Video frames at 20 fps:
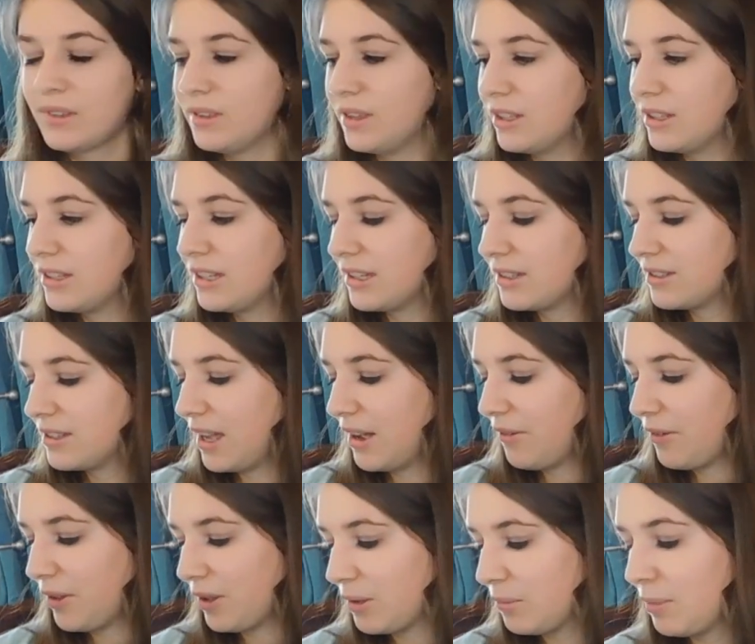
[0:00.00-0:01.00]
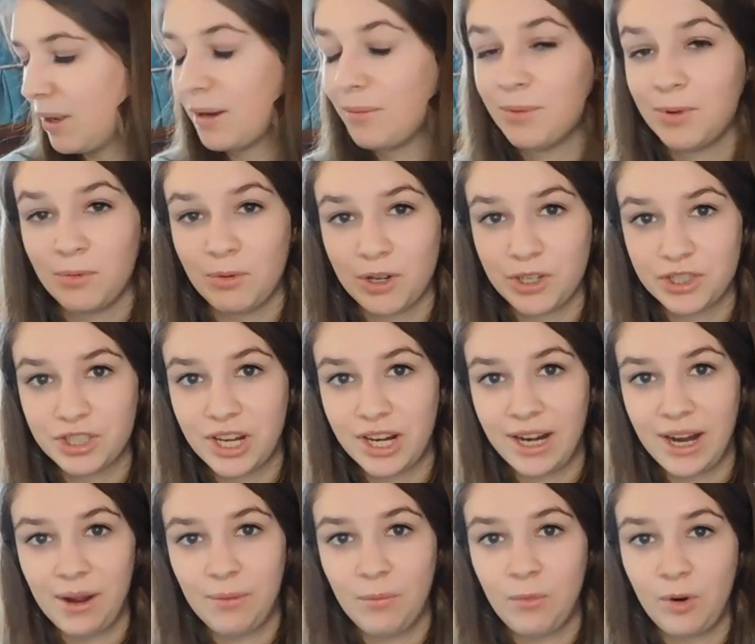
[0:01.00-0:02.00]
this has definitely made me want to
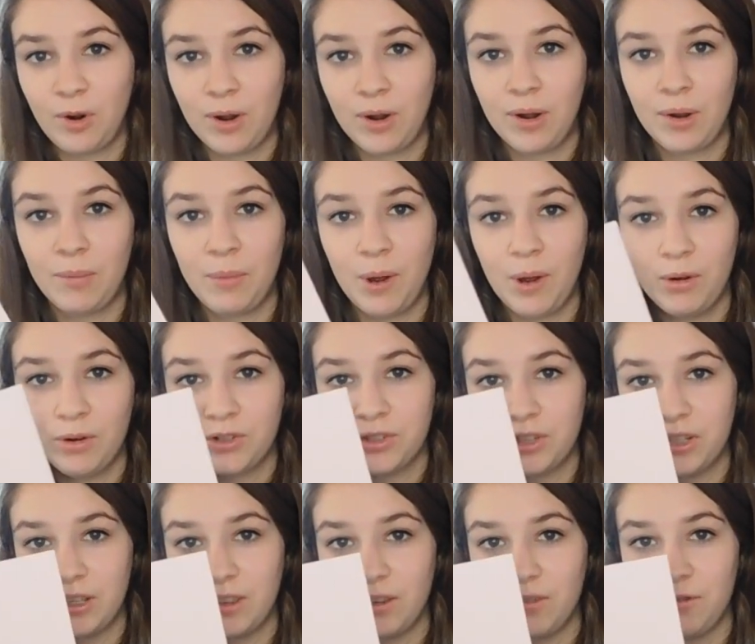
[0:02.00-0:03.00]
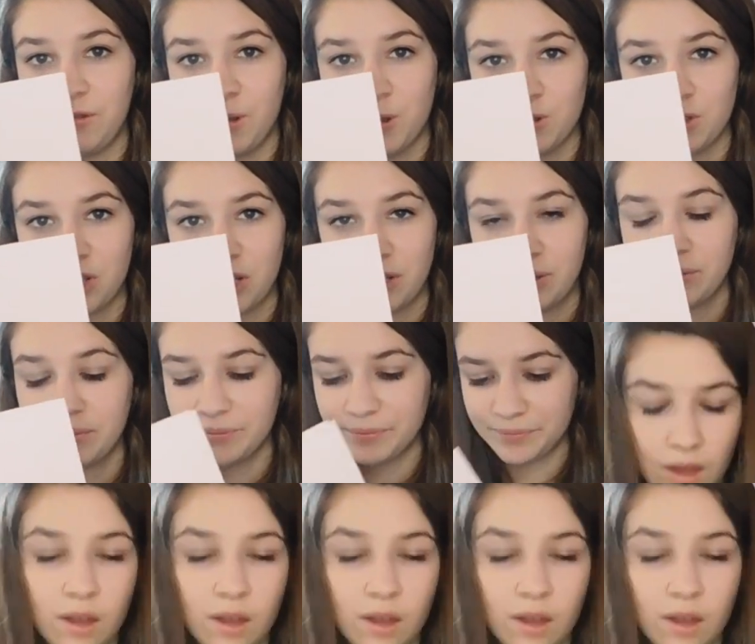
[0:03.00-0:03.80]
check out more poetry in the future.